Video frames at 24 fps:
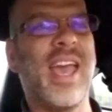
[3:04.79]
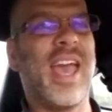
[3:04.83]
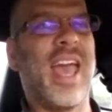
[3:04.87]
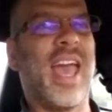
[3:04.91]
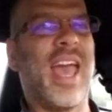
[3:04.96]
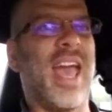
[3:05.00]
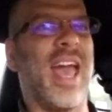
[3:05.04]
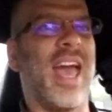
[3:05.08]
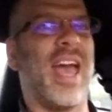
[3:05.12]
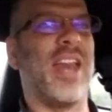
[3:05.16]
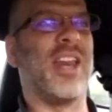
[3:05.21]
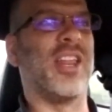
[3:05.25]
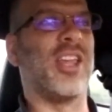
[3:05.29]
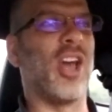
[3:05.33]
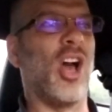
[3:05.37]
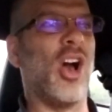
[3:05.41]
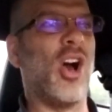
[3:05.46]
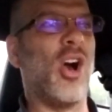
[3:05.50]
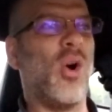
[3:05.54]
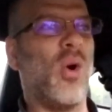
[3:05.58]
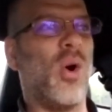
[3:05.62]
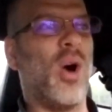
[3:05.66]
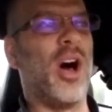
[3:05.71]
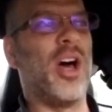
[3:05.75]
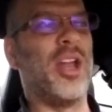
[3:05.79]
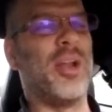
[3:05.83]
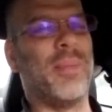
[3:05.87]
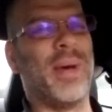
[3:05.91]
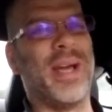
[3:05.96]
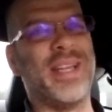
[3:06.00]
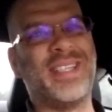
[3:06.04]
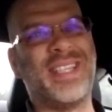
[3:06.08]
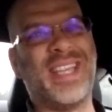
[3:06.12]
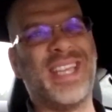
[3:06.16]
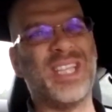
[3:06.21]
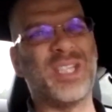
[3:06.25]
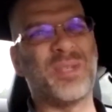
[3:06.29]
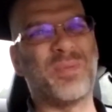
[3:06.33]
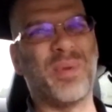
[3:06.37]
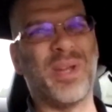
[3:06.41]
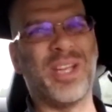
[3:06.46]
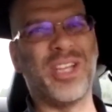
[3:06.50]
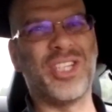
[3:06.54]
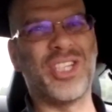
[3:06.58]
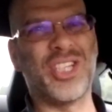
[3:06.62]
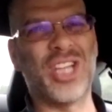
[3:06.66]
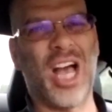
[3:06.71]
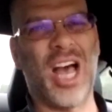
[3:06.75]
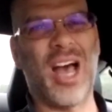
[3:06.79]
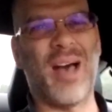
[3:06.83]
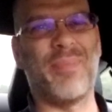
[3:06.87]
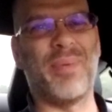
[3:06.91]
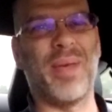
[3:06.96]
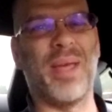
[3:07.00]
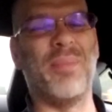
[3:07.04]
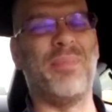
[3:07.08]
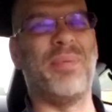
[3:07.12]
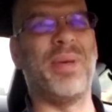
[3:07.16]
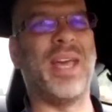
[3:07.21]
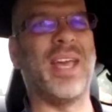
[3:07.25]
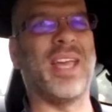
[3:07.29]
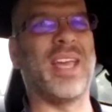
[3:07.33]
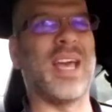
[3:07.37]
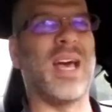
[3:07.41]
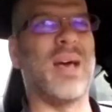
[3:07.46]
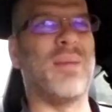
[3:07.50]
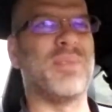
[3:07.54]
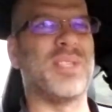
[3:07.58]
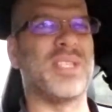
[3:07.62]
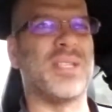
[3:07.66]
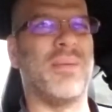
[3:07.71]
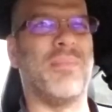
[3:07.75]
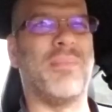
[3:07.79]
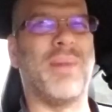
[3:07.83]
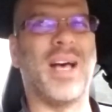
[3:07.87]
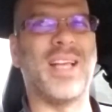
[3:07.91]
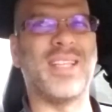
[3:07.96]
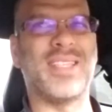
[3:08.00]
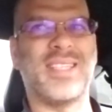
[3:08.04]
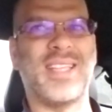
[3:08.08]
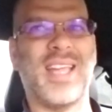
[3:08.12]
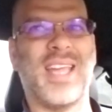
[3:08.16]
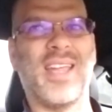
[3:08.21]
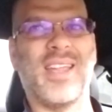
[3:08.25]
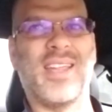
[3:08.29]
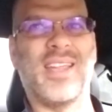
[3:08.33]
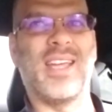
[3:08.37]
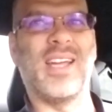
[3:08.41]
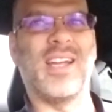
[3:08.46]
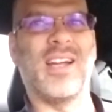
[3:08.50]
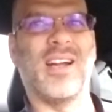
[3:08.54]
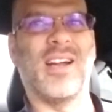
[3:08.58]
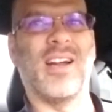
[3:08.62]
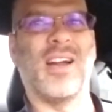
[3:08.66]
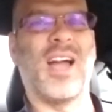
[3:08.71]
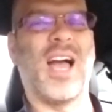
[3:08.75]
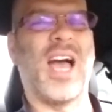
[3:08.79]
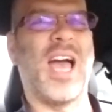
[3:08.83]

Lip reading: and go onto my Teespring shop and pick up some Mustang gear.